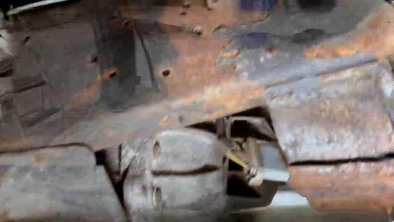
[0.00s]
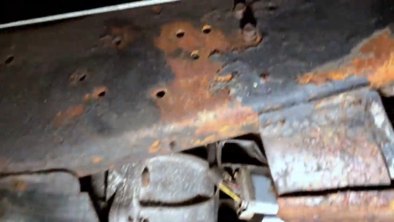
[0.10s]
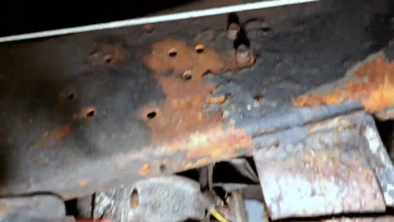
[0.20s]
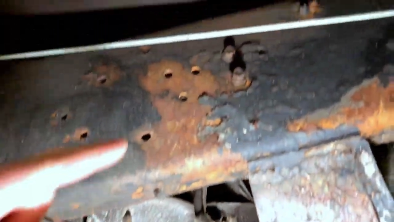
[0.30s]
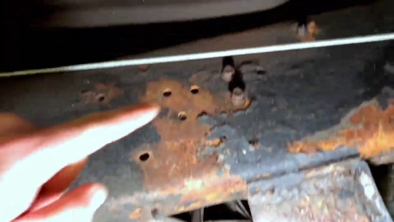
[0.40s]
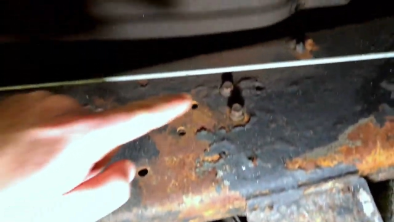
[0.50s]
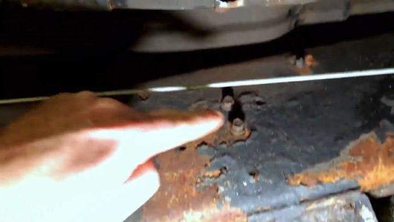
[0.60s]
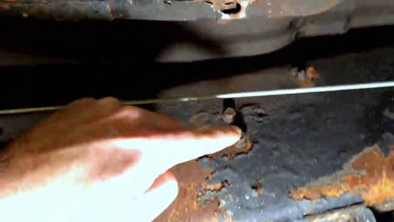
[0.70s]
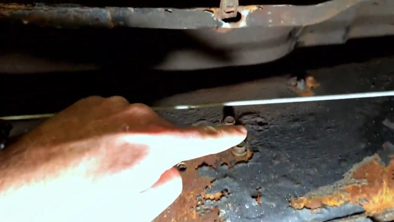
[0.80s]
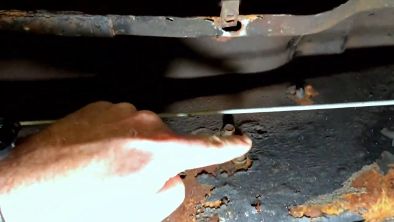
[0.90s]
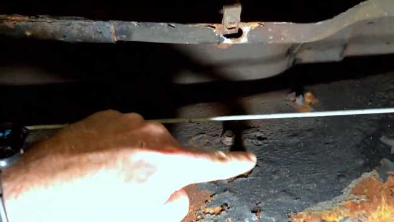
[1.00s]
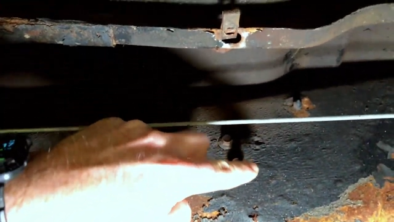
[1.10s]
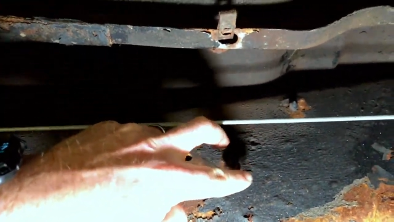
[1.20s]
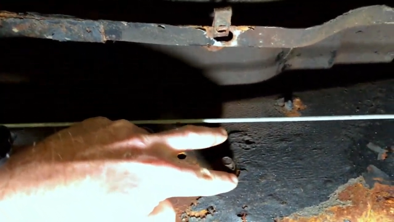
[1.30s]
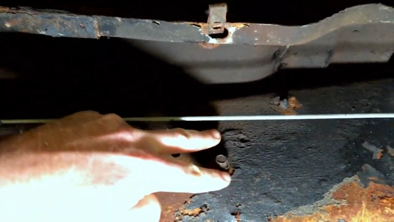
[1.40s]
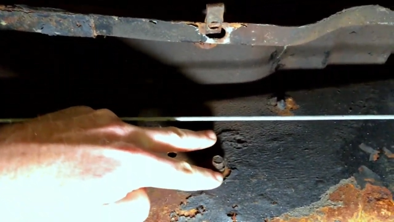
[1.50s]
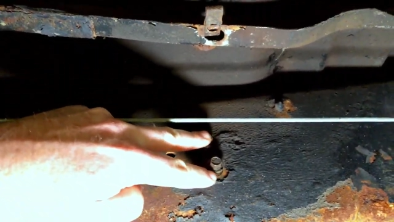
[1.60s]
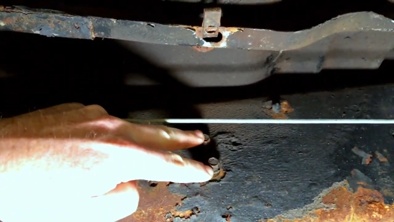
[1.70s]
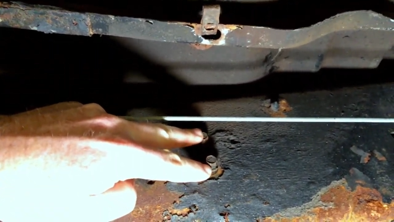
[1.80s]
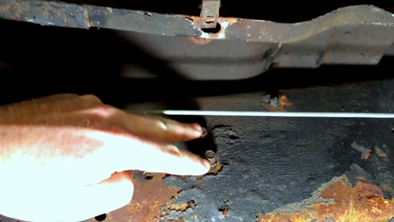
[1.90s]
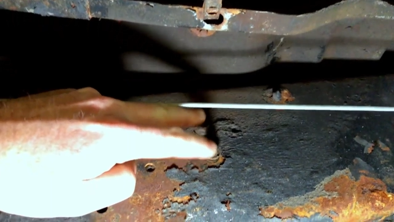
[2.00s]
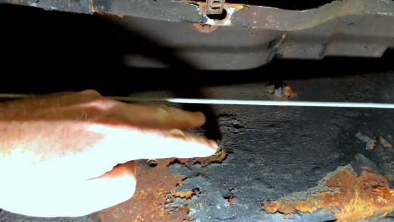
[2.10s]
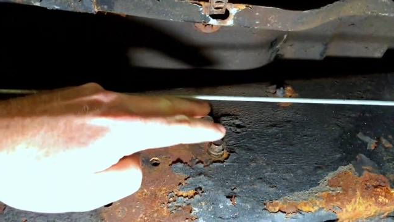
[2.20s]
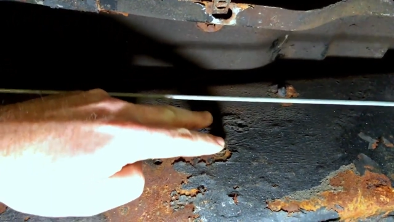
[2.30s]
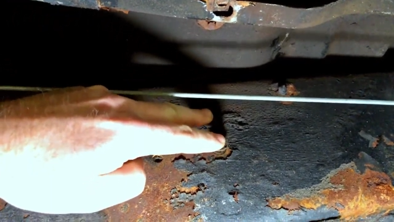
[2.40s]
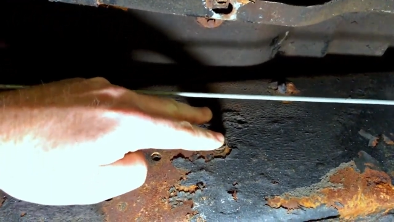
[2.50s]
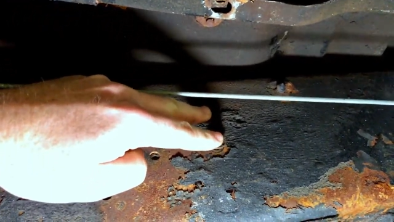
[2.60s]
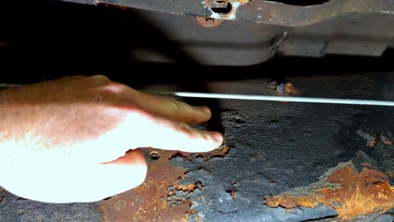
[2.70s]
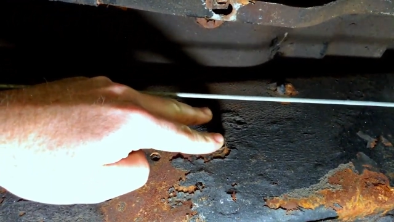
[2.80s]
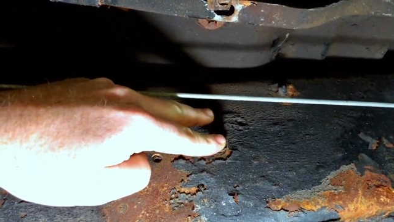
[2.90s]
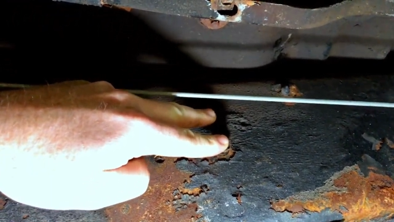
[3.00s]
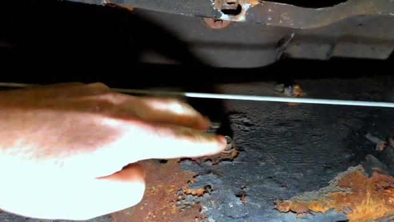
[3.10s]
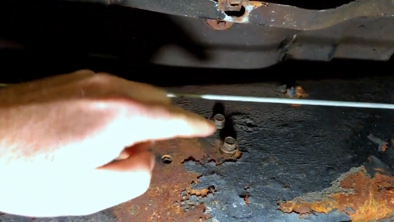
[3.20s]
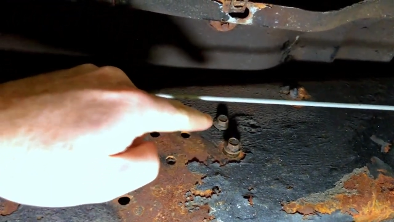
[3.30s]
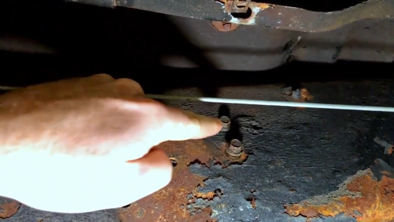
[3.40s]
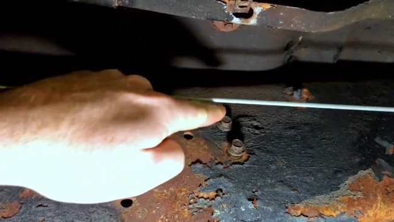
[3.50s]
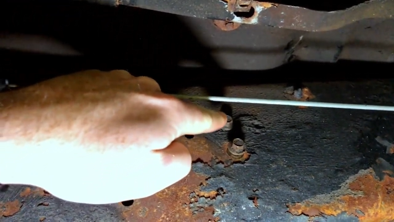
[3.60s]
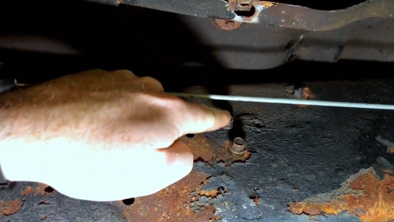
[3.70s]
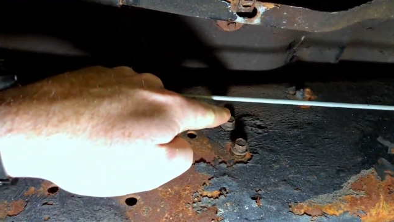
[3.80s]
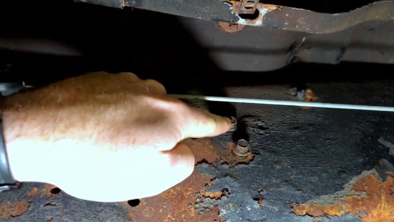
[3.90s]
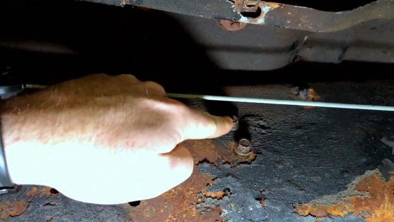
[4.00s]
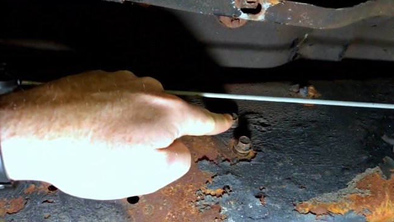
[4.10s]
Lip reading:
No face is visible, so there are no lips to read.